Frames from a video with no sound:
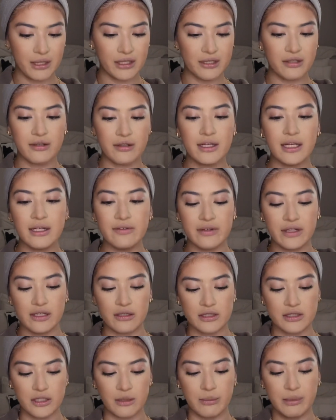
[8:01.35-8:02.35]
You can even
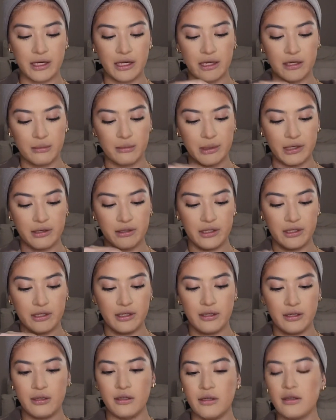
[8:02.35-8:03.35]
use your banana powder,
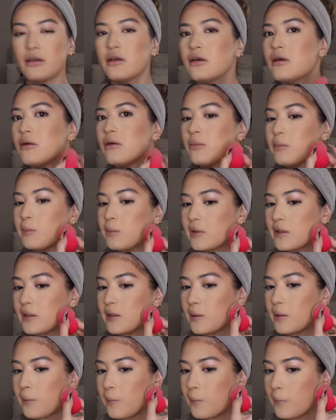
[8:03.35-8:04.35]

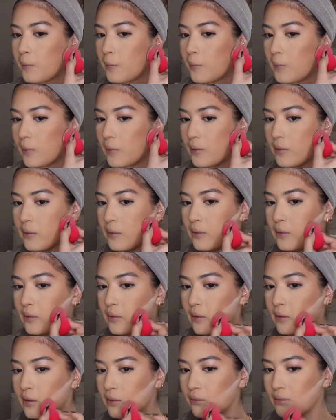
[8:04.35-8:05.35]
but
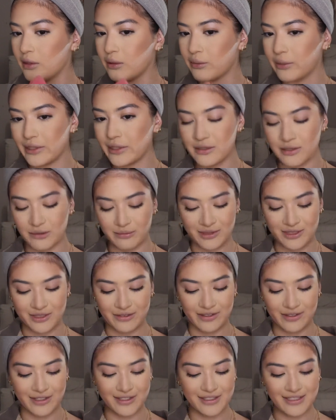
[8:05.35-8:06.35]
I don't want to waste so much of
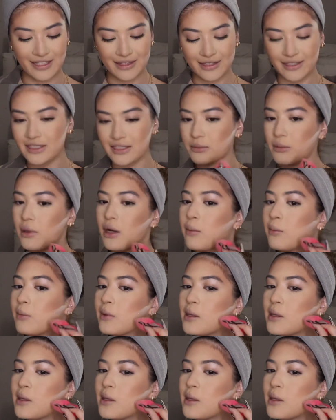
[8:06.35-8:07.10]
it because that thing's bomb.